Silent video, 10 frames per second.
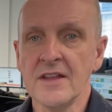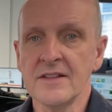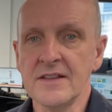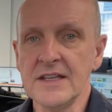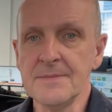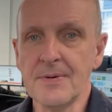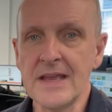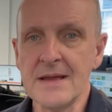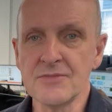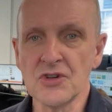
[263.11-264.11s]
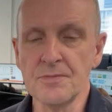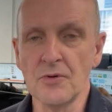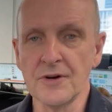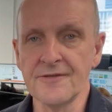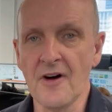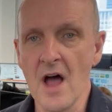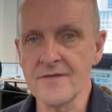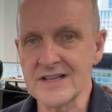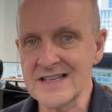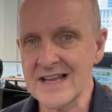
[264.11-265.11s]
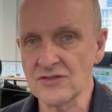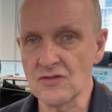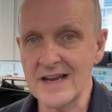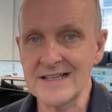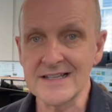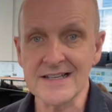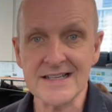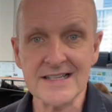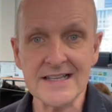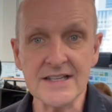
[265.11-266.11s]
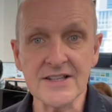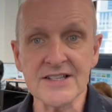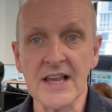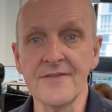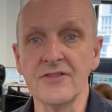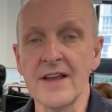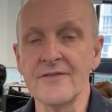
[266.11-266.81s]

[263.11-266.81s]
the PM 2.5 and 10 ratings exceeded the safe